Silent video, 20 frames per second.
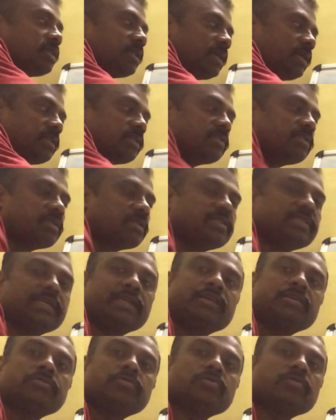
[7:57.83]
That is the
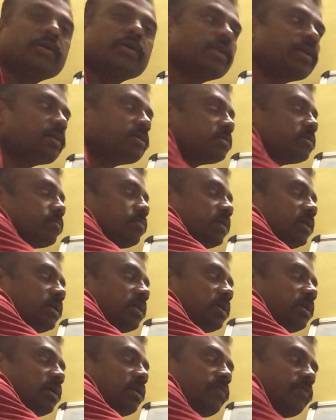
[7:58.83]
sec square x, but
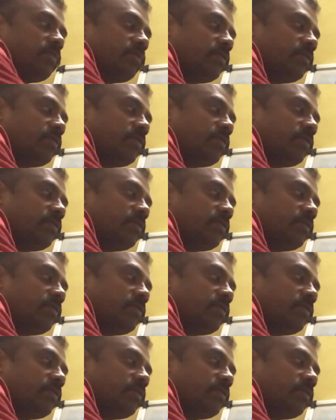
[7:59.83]
here we